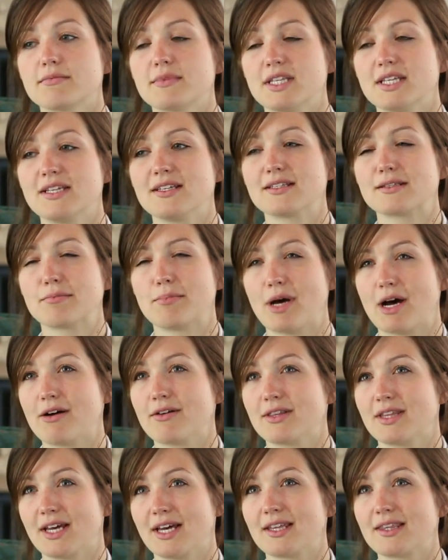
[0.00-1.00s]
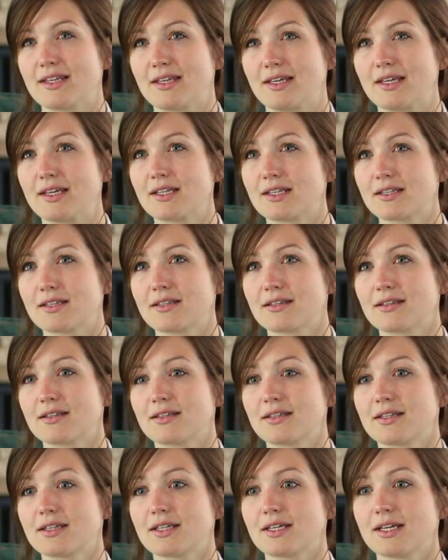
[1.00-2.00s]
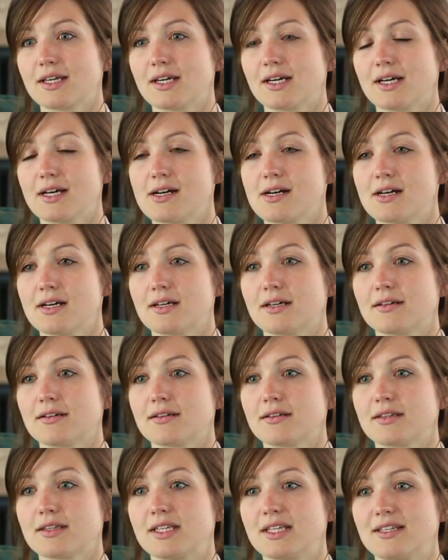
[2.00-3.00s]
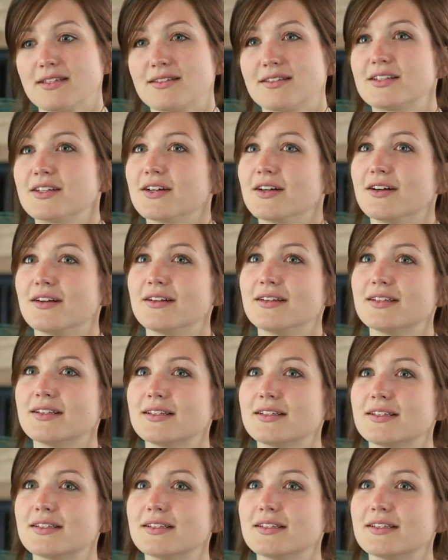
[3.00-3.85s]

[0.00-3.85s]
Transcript: things about that they still